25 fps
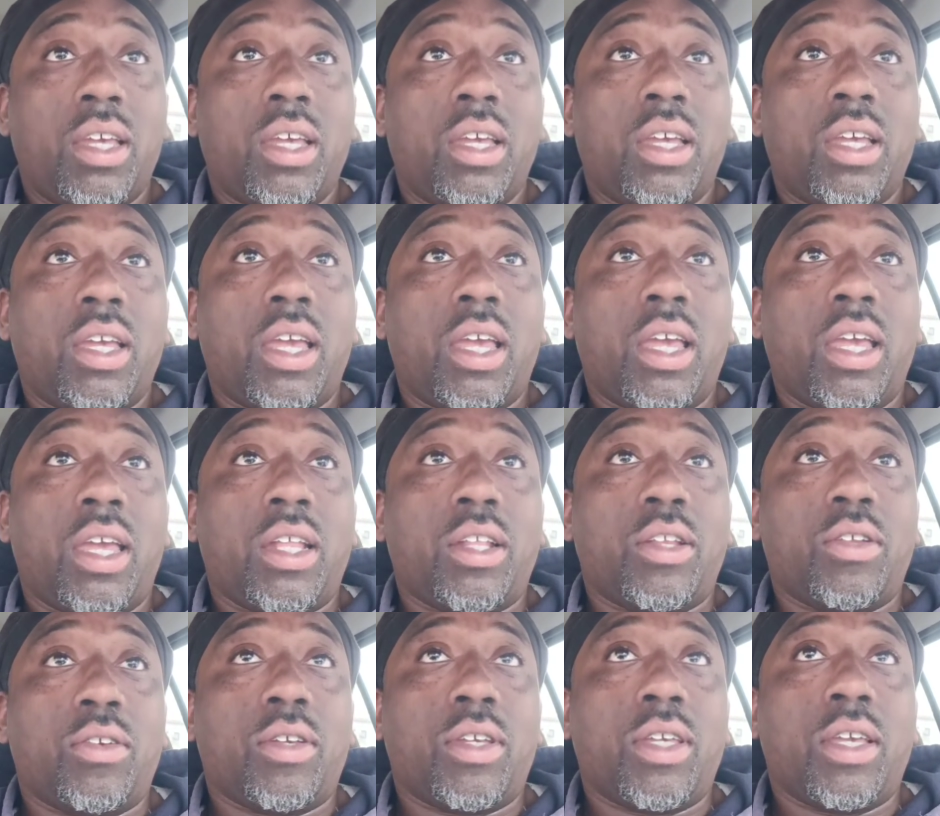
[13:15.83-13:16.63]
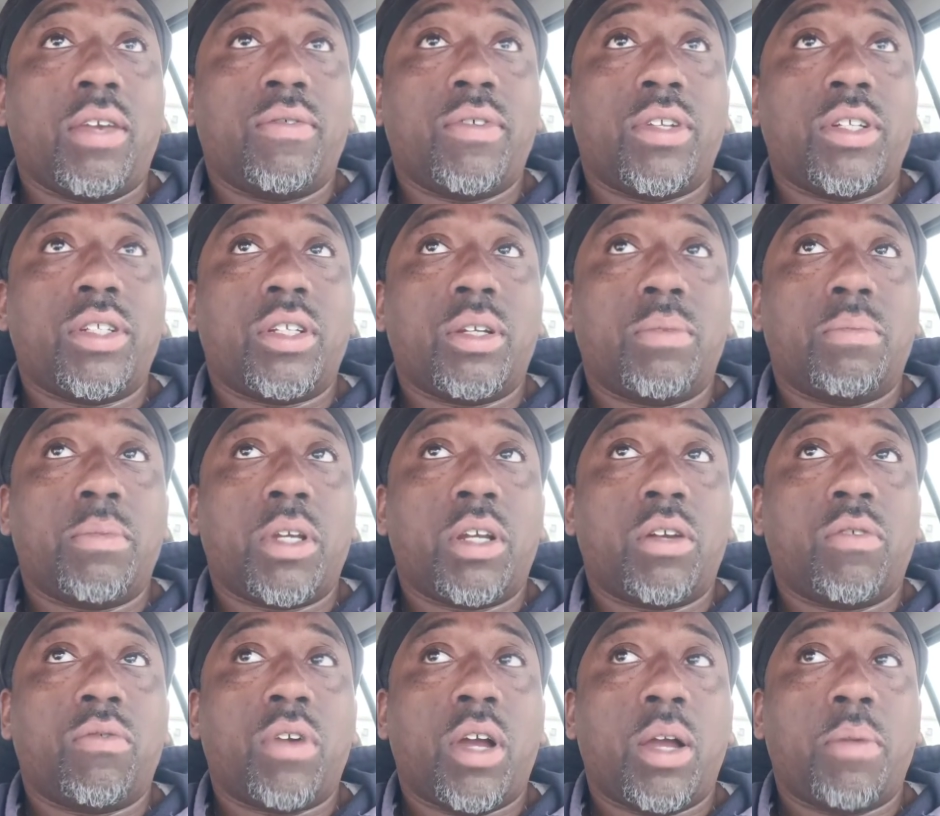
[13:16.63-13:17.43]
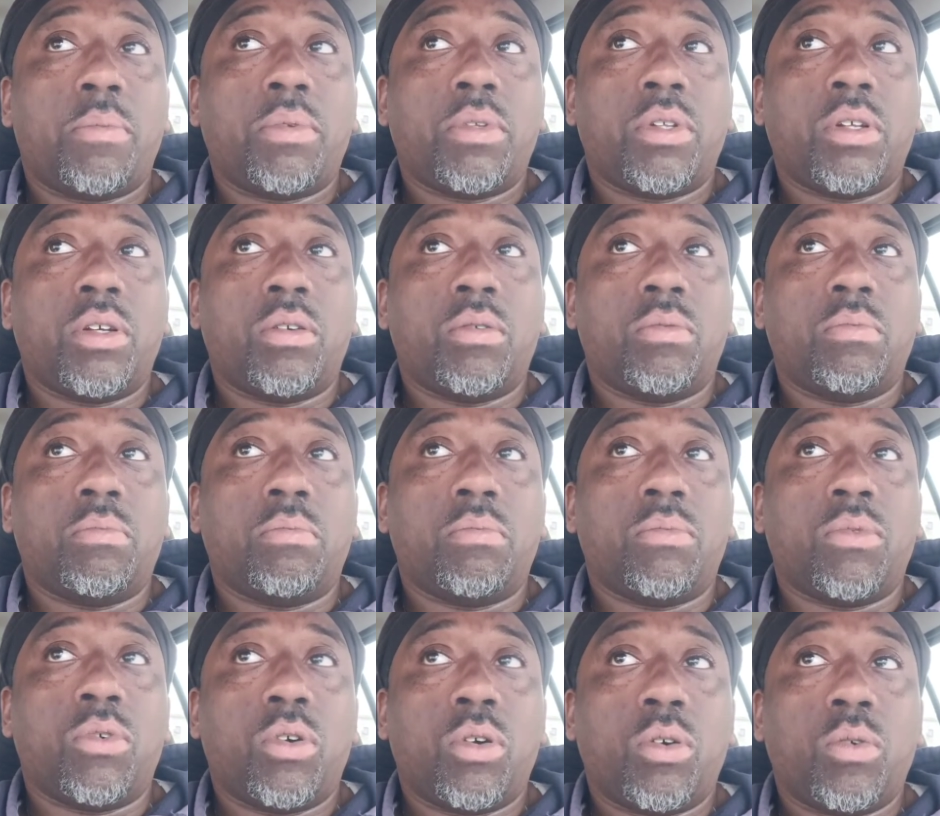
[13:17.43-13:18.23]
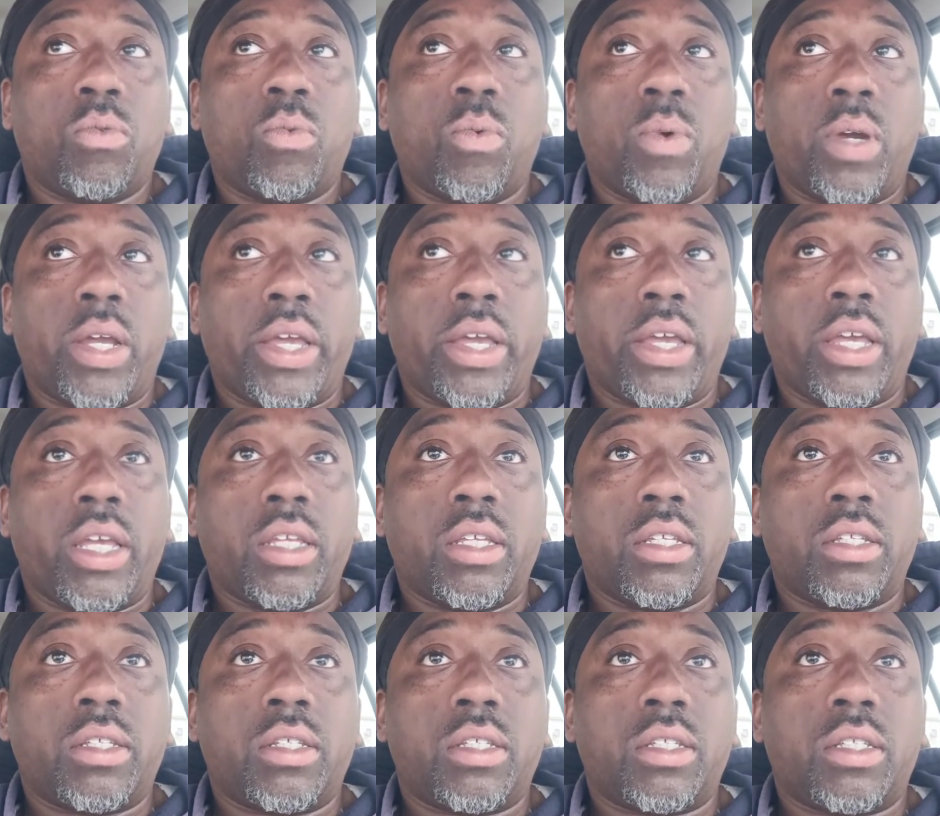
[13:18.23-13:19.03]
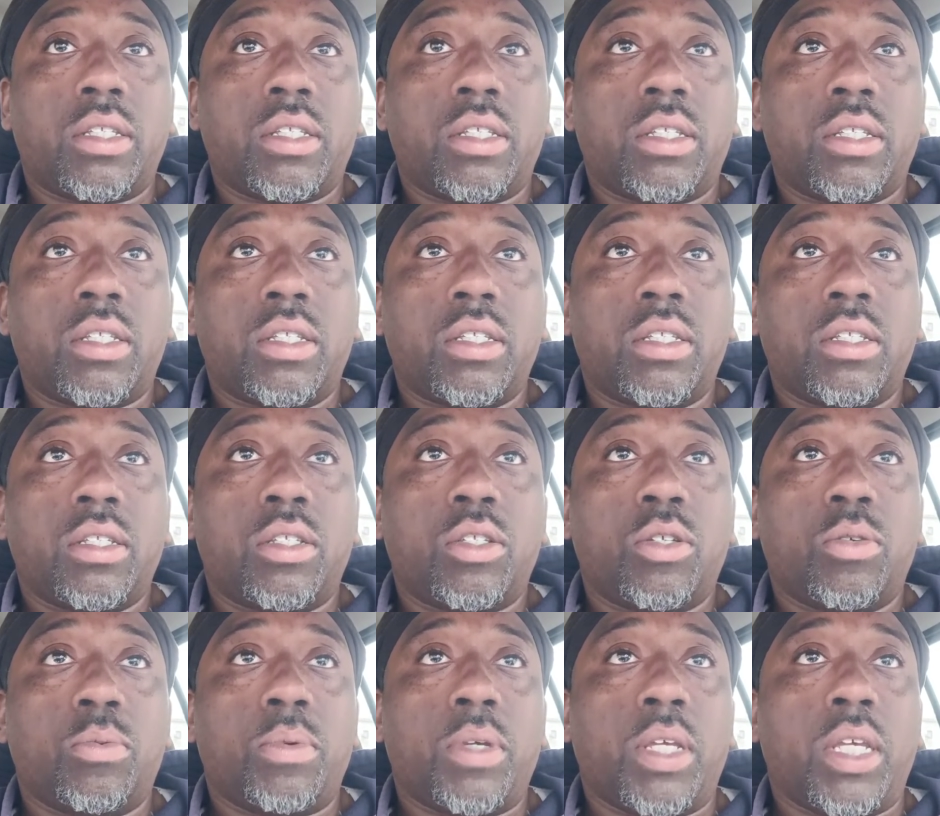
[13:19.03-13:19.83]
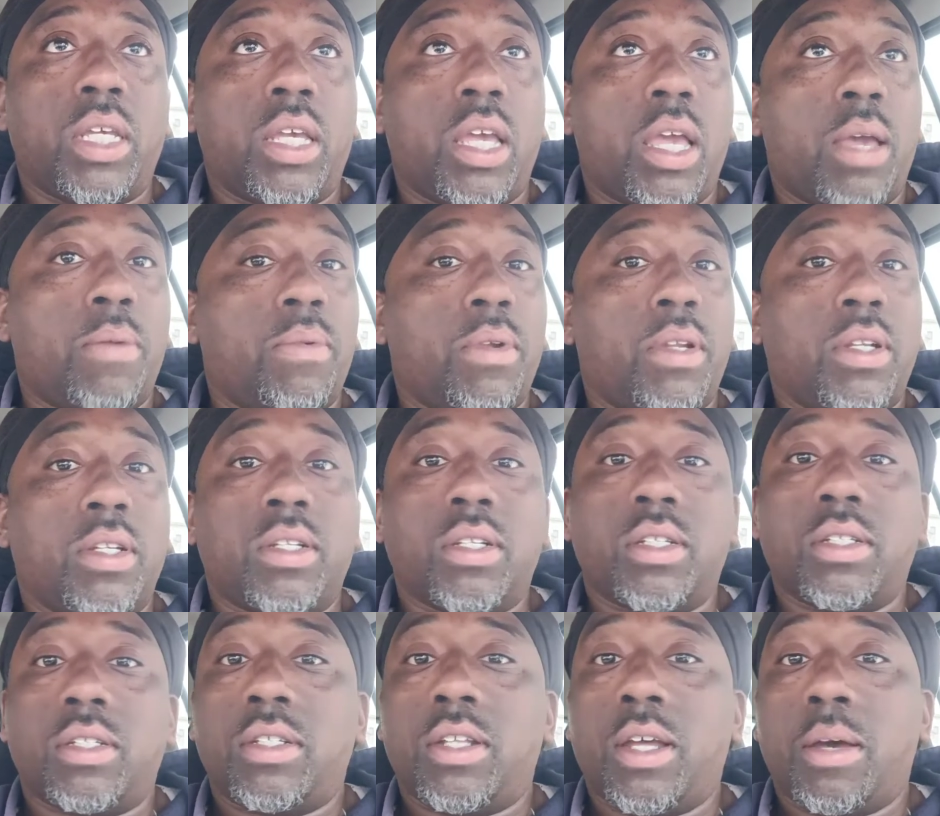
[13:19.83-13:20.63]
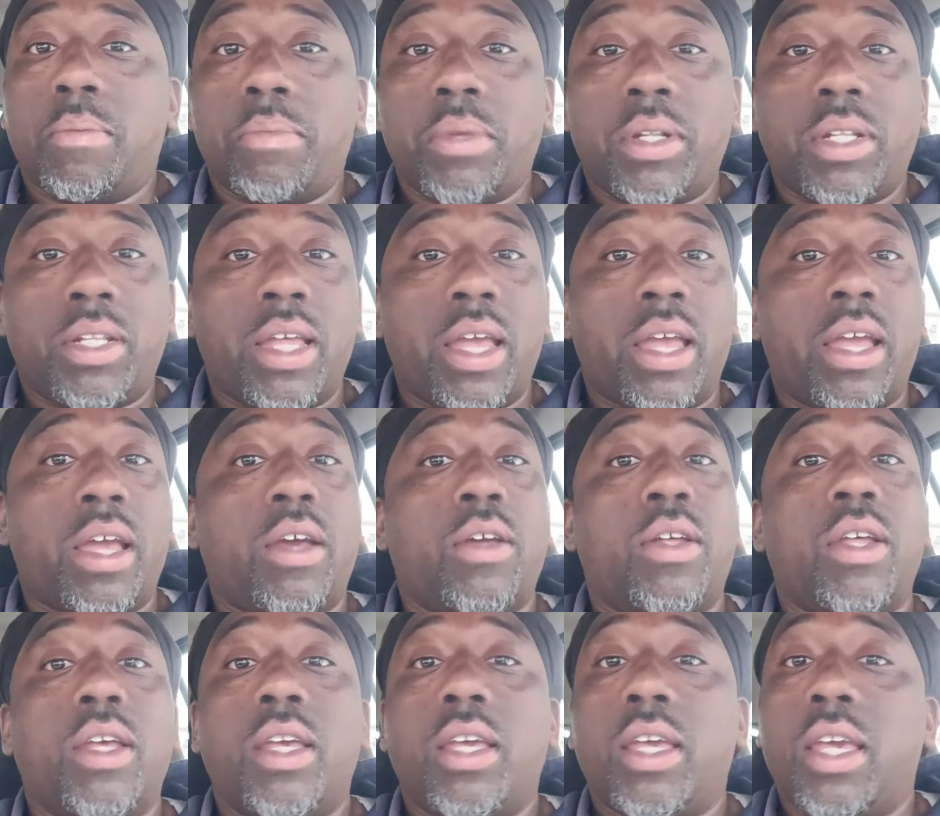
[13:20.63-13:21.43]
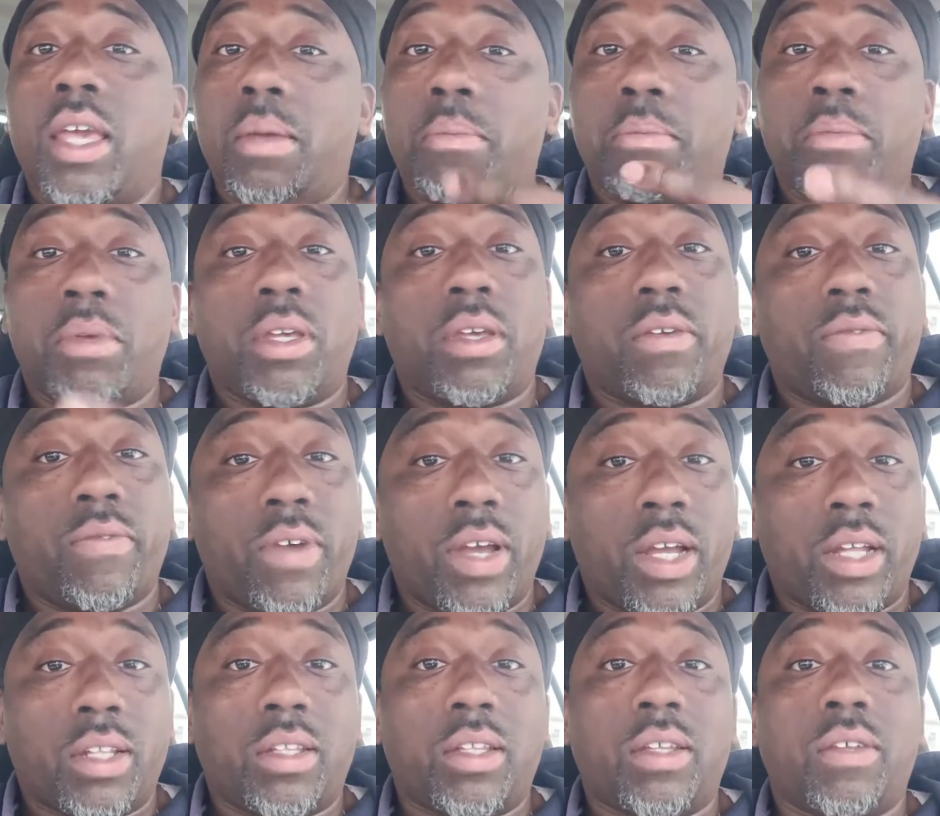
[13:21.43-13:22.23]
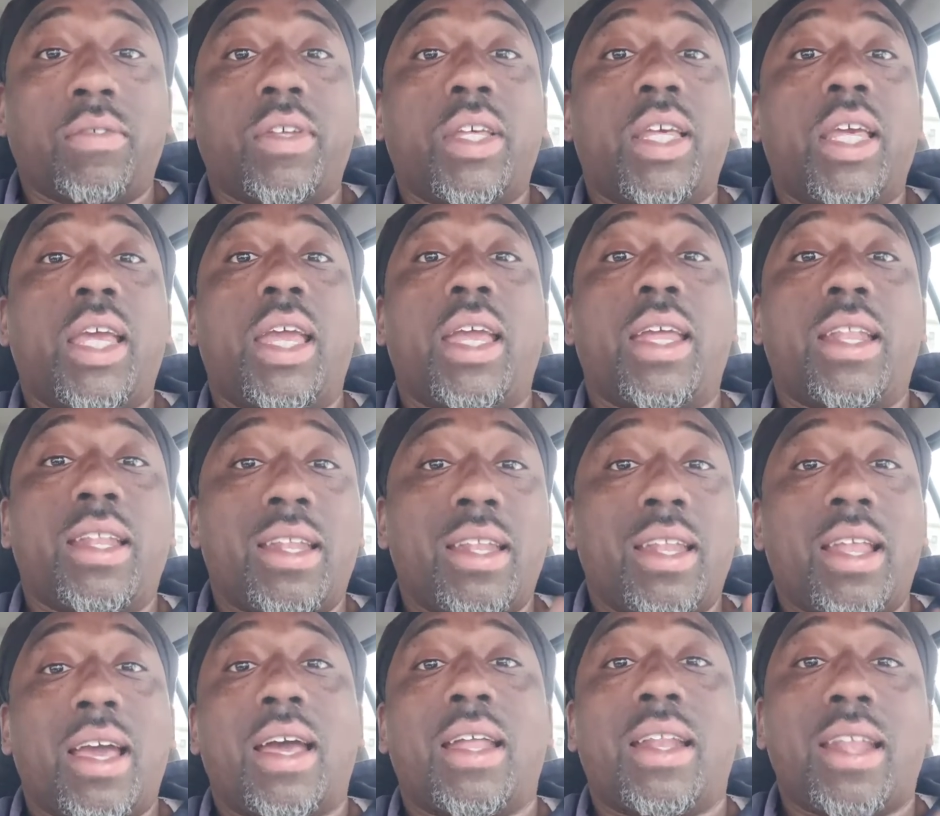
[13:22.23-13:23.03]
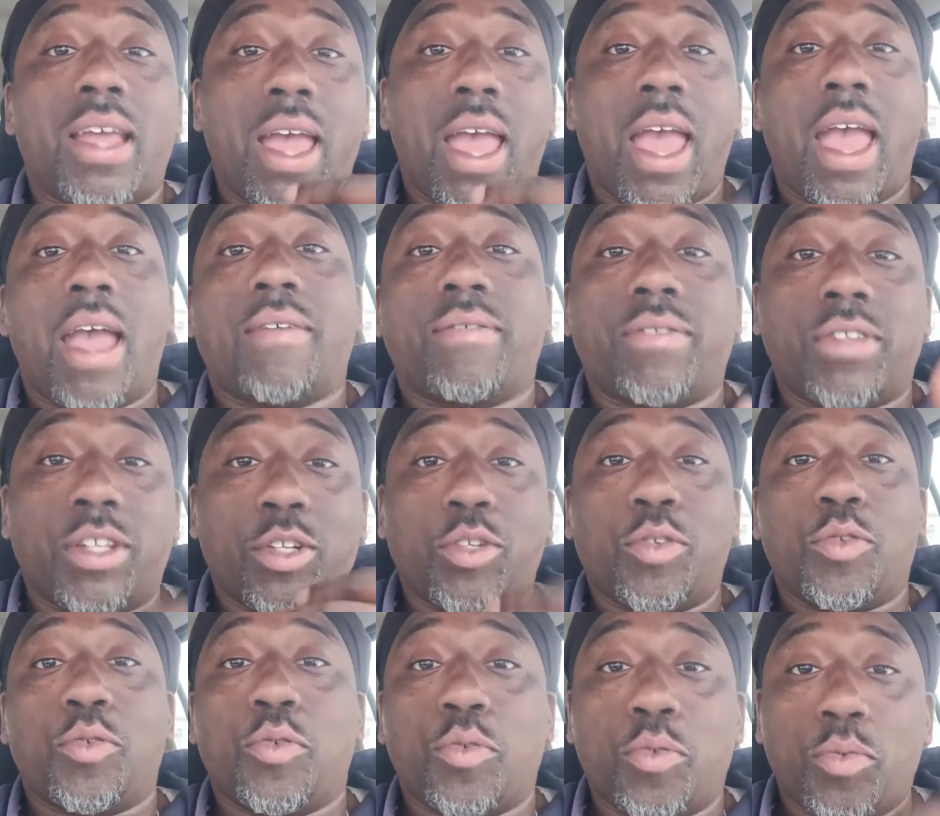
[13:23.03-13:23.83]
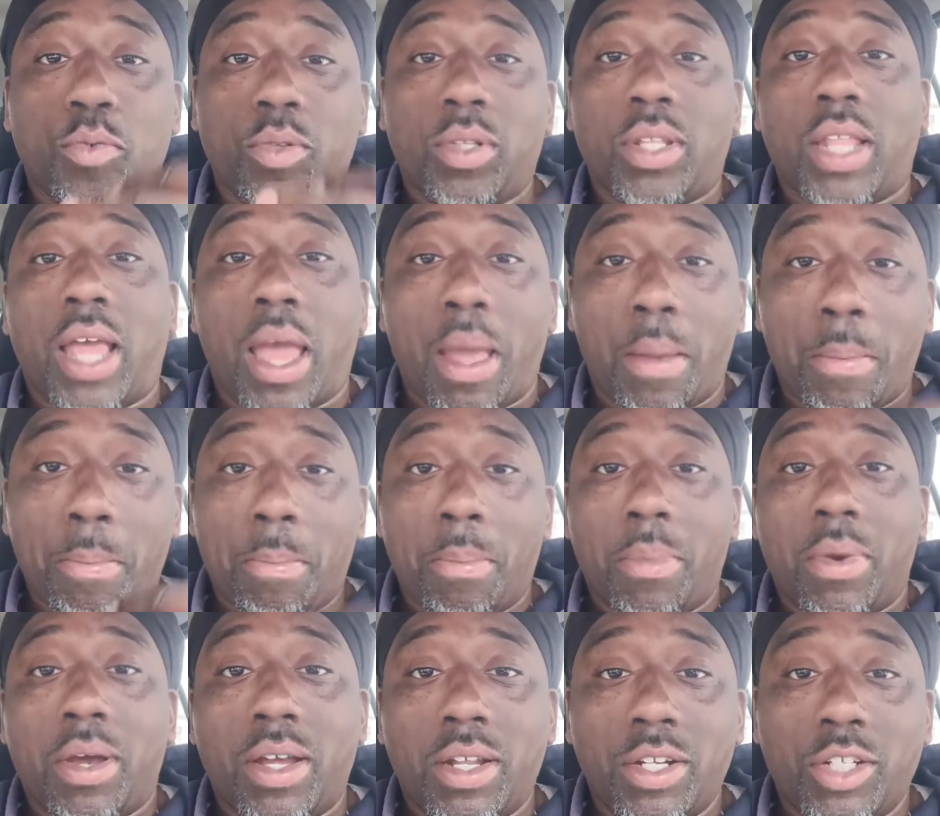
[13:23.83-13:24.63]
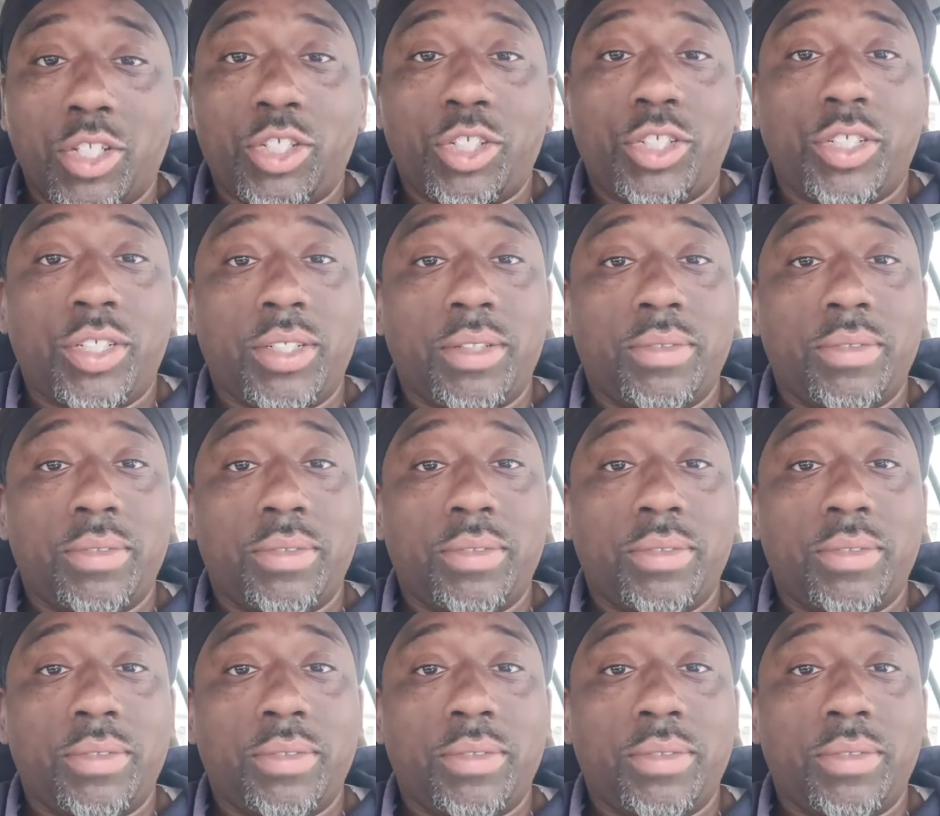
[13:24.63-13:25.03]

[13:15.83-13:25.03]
And you're giving Jimmy Garoppolo more ways to be able to just dump it down and be effective and not have to do that much.